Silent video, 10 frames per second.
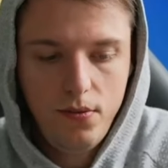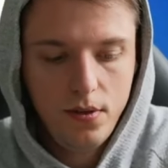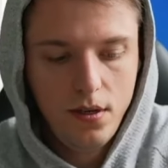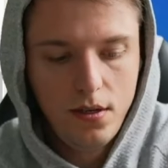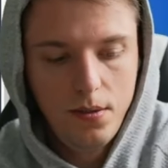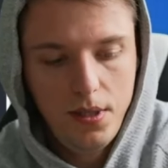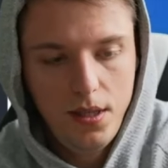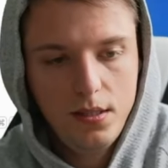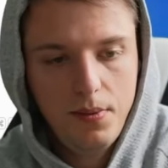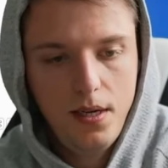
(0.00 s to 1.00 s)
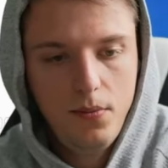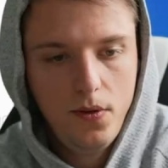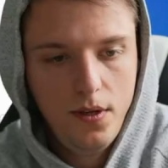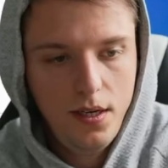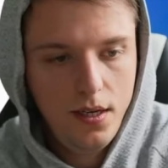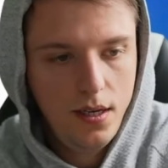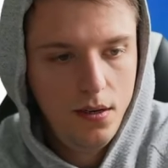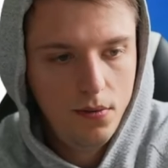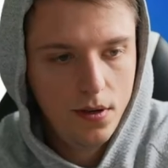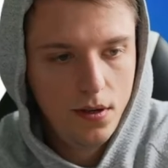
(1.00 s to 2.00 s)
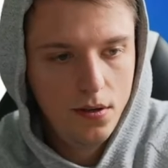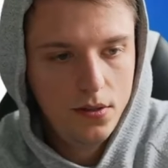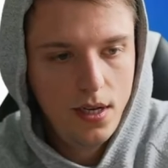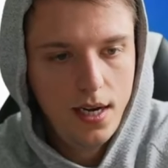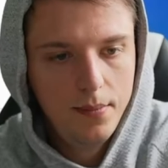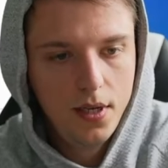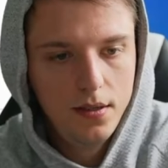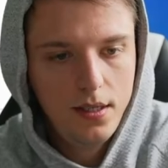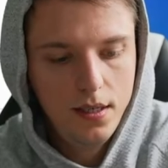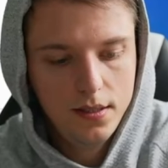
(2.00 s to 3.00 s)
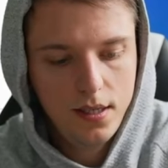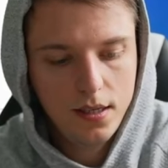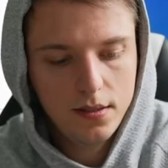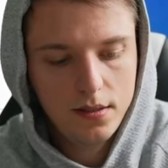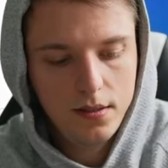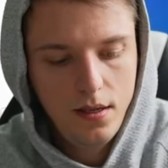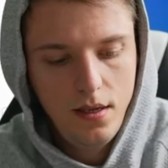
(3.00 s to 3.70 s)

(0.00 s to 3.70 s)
We're going to copy bad boy, and we're going to go to app.tsx.